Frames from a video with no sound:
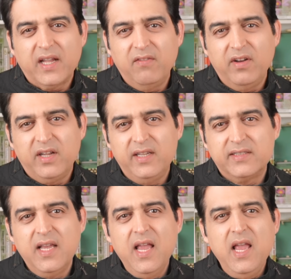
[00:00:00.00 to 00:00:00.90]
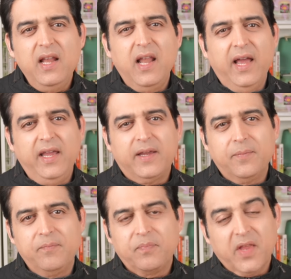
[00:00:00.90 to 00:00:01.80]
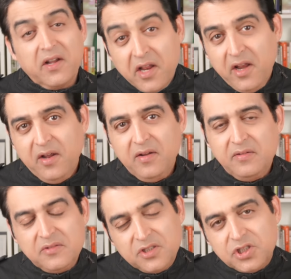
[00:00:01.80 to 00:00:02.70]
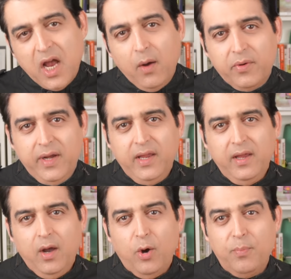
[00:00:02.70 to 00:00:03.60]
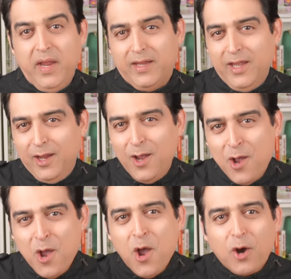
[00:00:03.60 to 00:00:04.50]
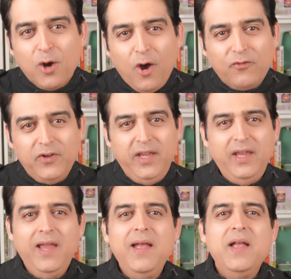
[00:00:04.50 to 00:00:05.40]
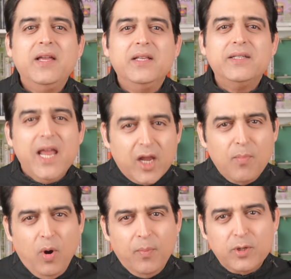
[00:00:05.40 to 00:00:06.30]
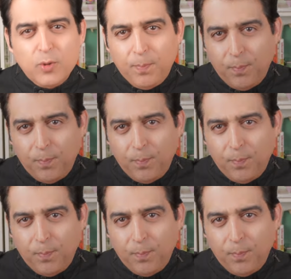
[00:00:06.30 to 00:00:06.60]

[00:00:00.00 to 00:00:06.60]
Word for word: activities like dinner, showering, or making coffee, take a moment to